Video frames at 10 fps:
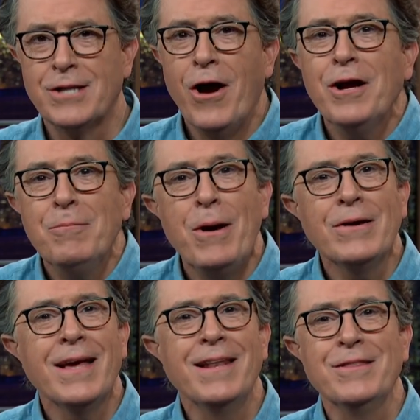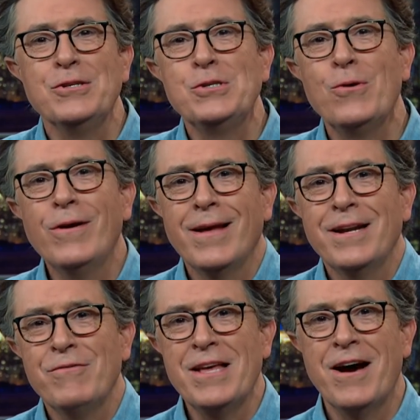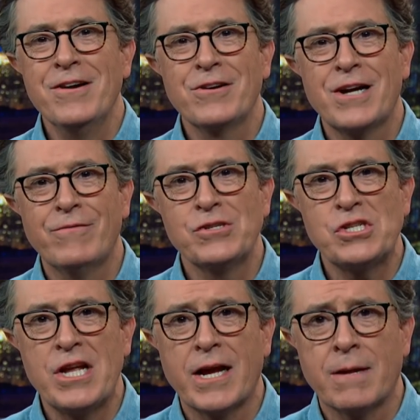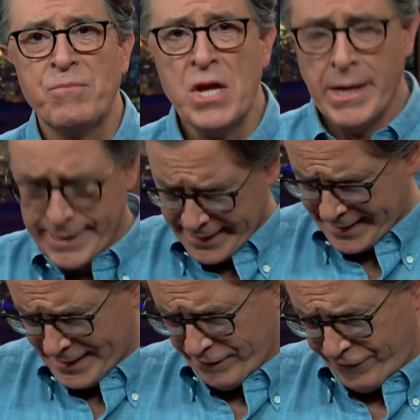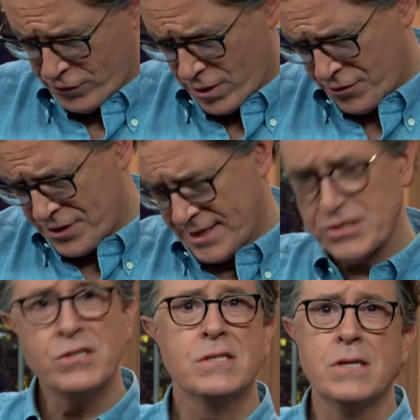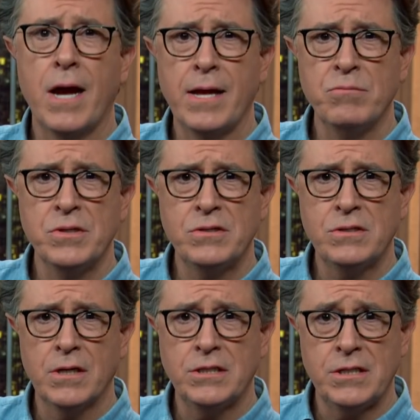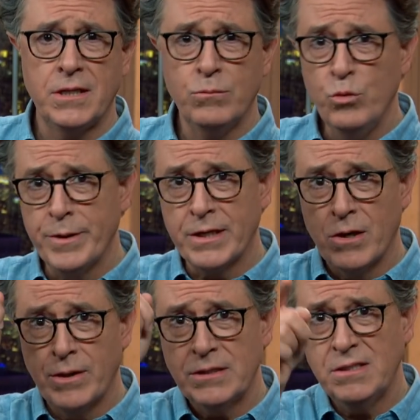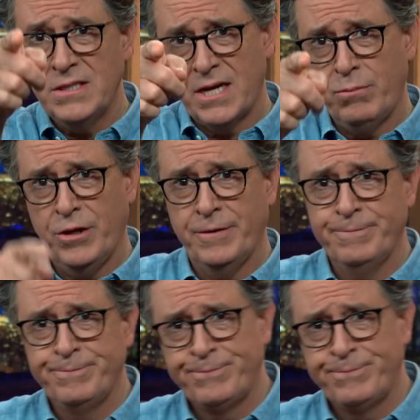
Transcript: Talk about getting the short end of the undercover stick. And for our next assignment, uh, Tim will be going to Dublin.